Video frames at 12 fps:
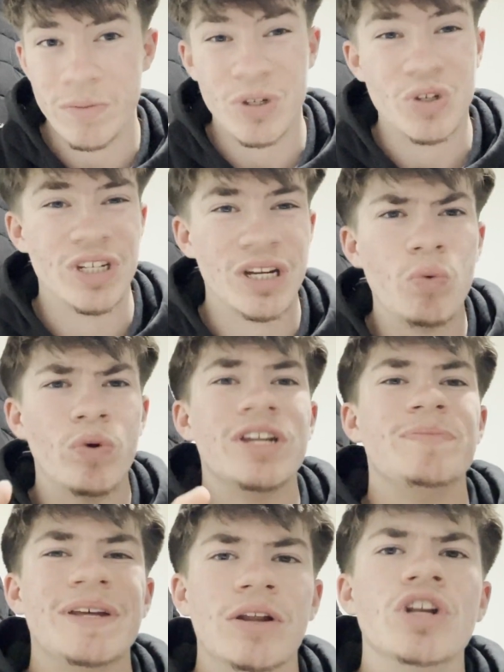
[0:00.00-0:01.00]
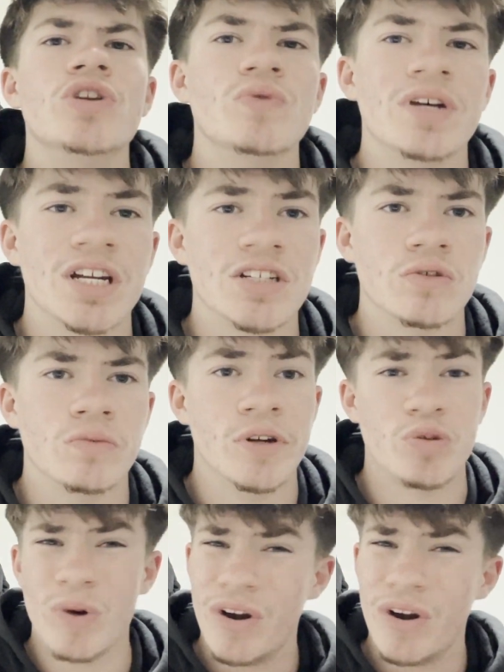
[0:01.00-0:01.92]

because I don't want it to be like Newcastle almost,